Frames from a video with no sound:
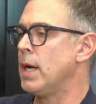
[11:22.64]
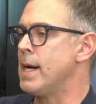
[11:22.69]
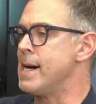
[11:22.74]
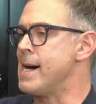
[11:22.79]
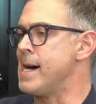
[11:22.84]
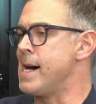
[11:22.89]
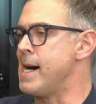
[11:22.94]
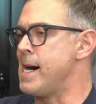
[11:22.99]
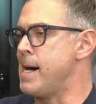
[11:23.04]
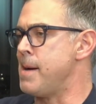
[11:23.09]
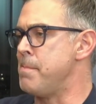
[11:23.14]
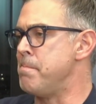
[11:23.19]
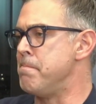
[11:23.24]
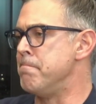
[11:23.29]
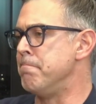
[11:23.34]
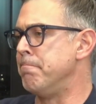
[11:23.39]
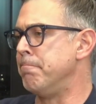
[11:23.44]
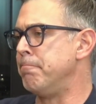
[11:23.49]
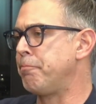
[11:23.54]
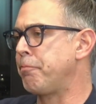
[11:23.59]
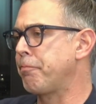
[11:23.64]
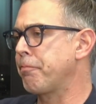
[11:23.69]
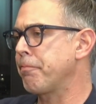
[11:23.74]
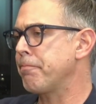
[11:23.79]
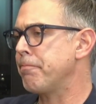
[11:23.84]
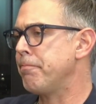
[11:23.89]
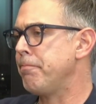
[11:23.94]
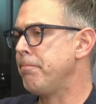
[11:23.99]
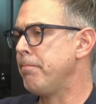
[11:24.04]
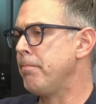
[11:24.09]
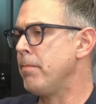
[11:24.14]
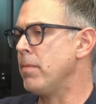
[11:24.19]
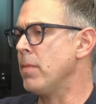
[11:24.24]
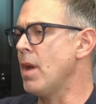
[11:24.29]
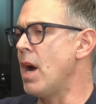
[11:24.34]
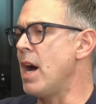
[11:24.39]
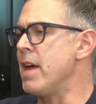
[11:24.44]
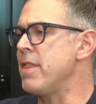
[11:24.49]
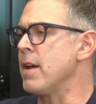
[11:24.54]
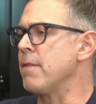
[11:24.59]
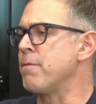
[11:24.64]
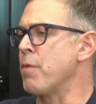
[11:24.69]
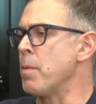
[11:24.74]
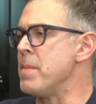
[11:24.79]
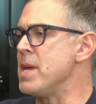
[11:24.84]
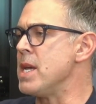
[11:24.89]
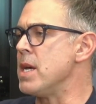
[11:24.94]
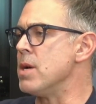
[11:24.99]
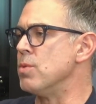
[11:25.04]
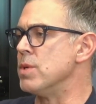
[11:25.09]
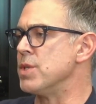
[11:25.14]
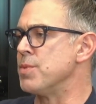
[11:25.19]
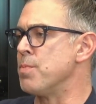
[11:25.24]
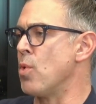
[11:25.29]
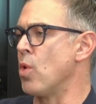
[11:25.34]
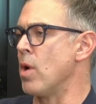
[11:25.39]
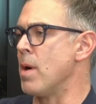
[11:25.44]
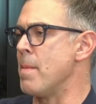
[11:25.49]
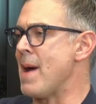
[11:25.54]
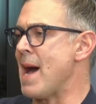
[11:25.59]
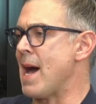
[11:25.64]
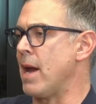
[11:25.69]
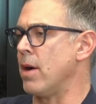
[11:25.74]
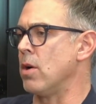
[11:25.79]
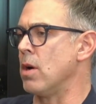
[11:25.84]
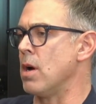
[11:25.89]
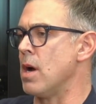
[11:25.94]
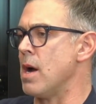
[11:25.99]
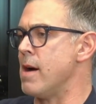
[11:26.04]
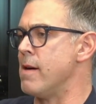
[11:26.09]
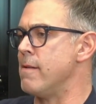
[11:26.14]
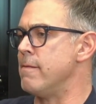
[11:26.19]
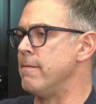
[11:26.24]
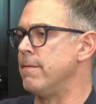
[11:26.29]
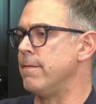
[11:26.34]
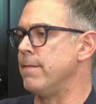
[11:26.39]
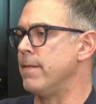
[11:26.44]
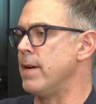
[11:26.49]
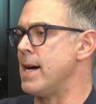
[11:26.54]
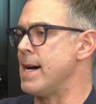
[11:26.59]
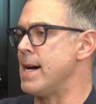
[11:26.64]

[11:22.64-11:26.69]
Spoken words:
I think for me, it was more a matter of,